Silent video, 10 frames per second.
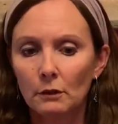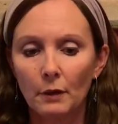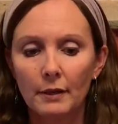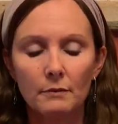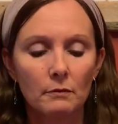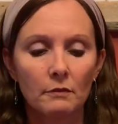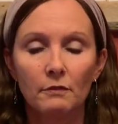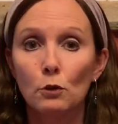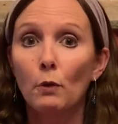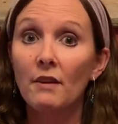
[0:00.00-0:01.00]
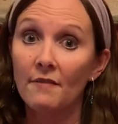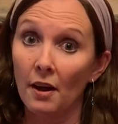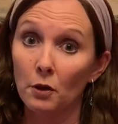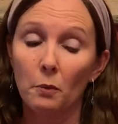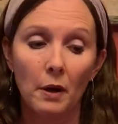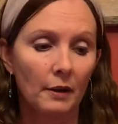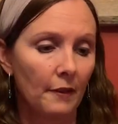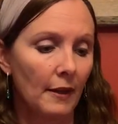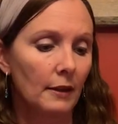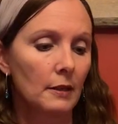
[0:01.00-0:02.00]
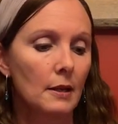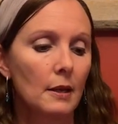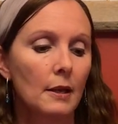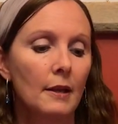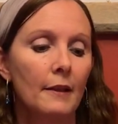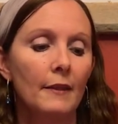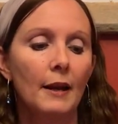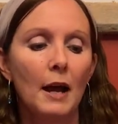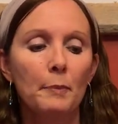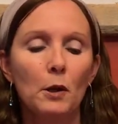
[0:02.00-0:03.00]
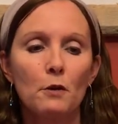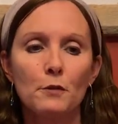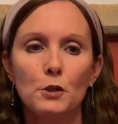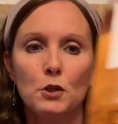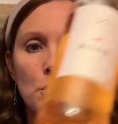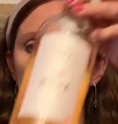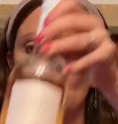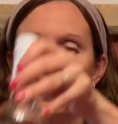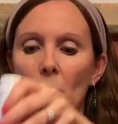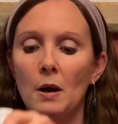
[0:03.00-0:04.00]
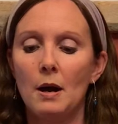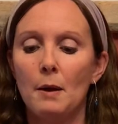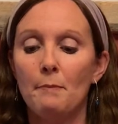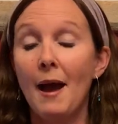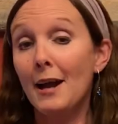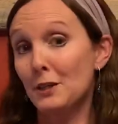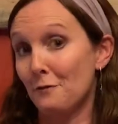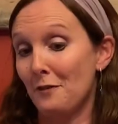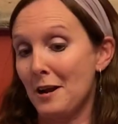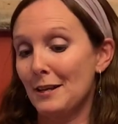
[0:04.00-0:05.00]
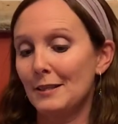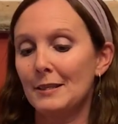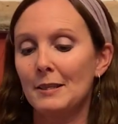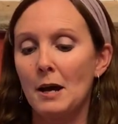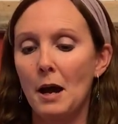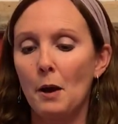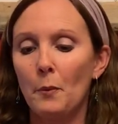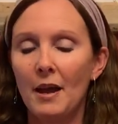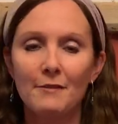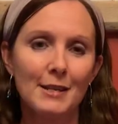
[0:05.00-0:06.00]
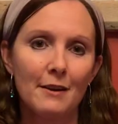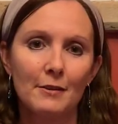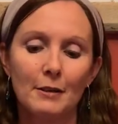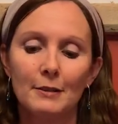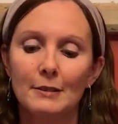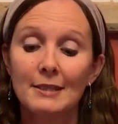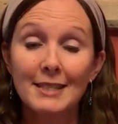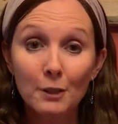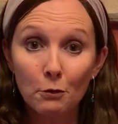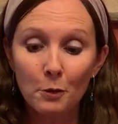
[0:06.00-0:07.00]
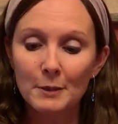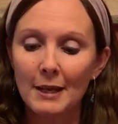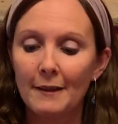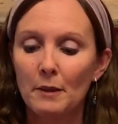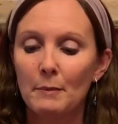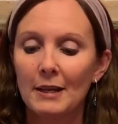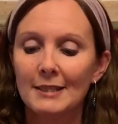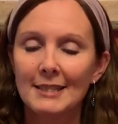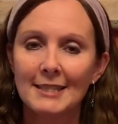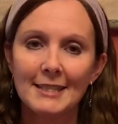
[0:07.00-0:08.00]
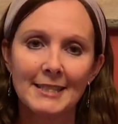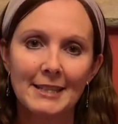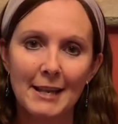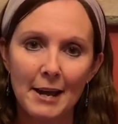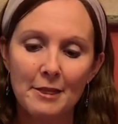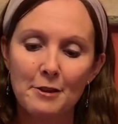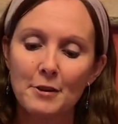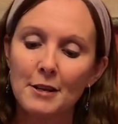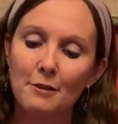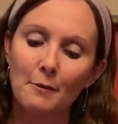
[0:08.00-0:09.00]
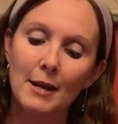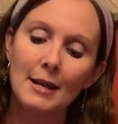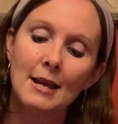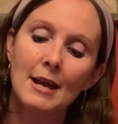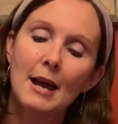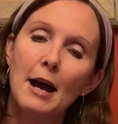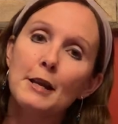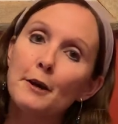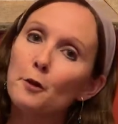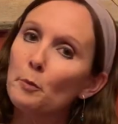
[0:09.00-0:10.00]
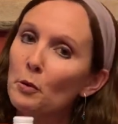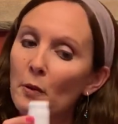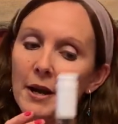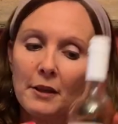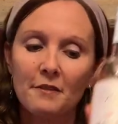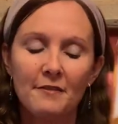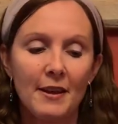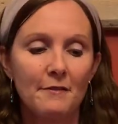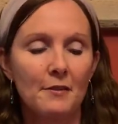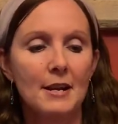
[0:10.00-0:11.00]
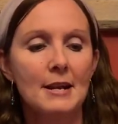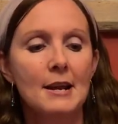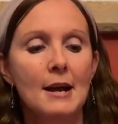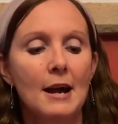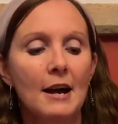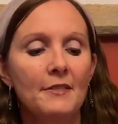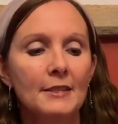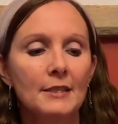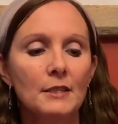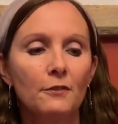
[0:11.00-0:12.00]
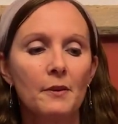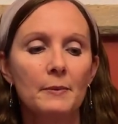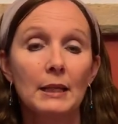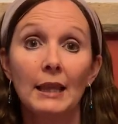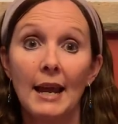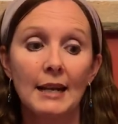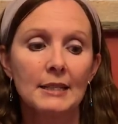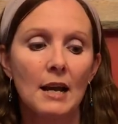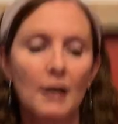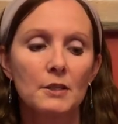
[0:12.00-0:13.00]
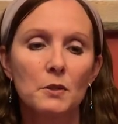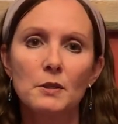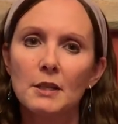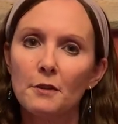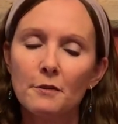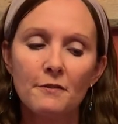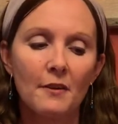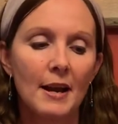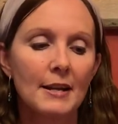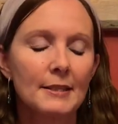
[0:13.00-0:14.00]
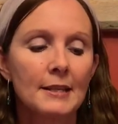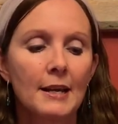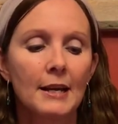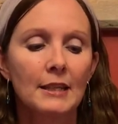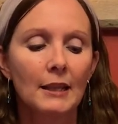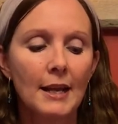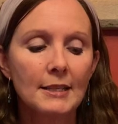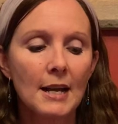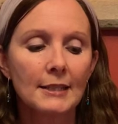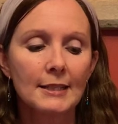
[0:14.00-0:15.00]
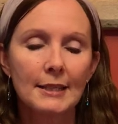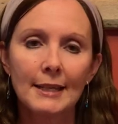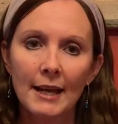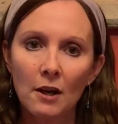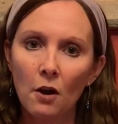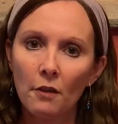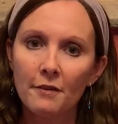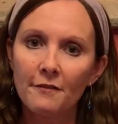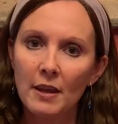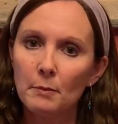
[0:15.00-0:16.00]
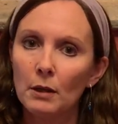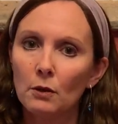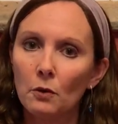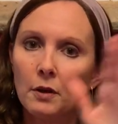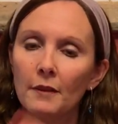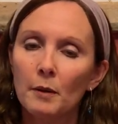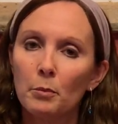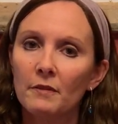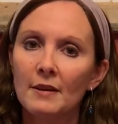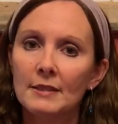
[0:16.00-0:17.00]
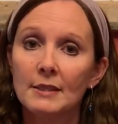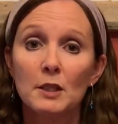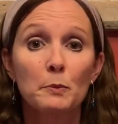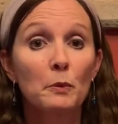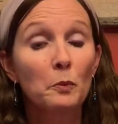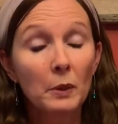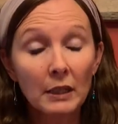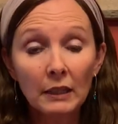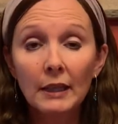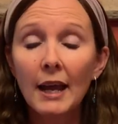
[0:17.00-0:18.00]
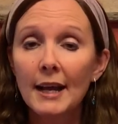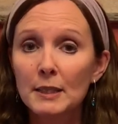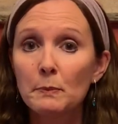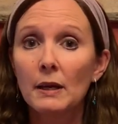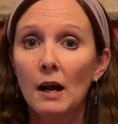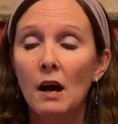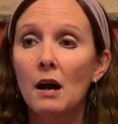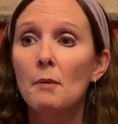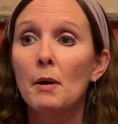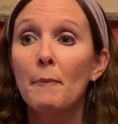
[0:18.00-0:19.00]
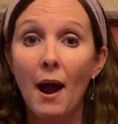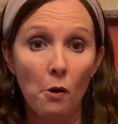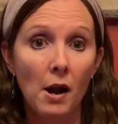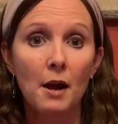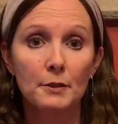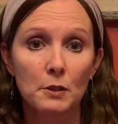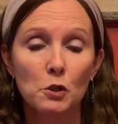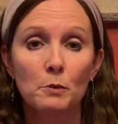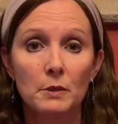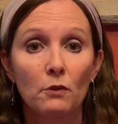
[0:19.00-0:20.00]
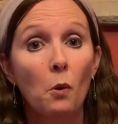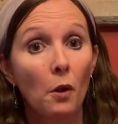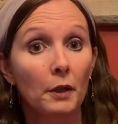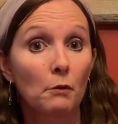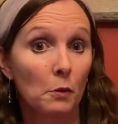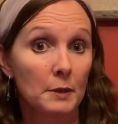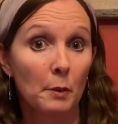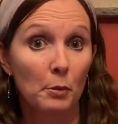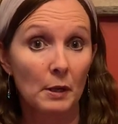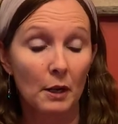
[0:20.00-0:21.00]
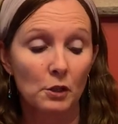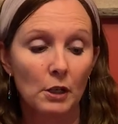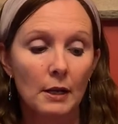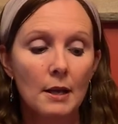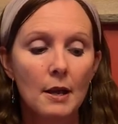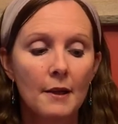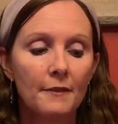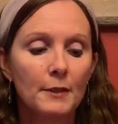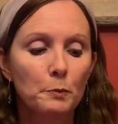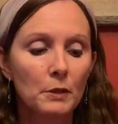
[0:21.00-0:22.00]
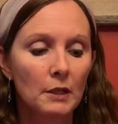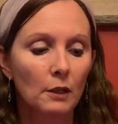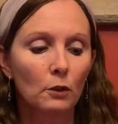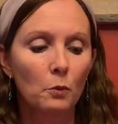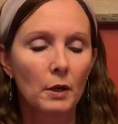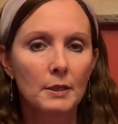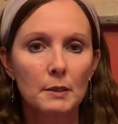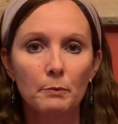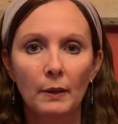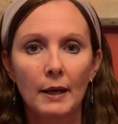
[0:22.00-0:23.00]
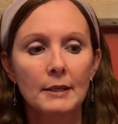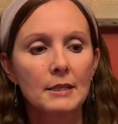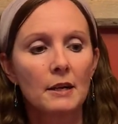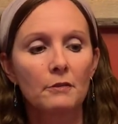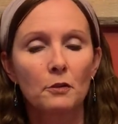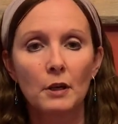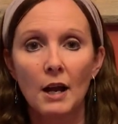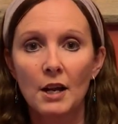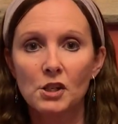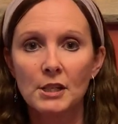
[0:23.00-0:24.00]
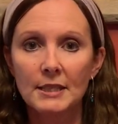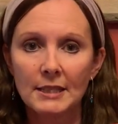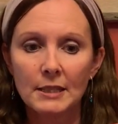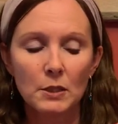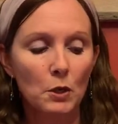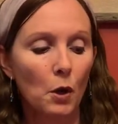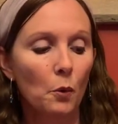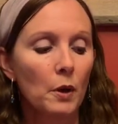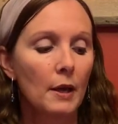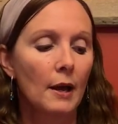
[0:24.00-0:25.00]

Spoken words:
Great value wine on that. Then hopping over to back to France, we have to have a still rosé in the mix. This is the Lot 33, another perennial favorite. This is from the Languedoc, so southern France. The Languedoc doesn't get all the fame and glory that Provence does, but really has become a powerhouse in terms of quality rosé production. This particular one is a blend of Grenache and Cinsault.